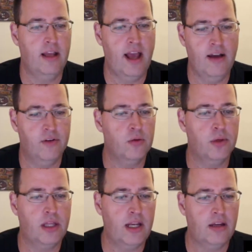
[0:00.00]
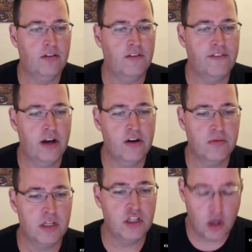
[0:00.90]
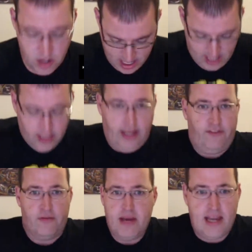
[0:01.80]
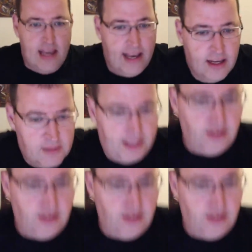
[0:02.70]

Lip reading: it ever relating to firearms. And so, like for me, I mean,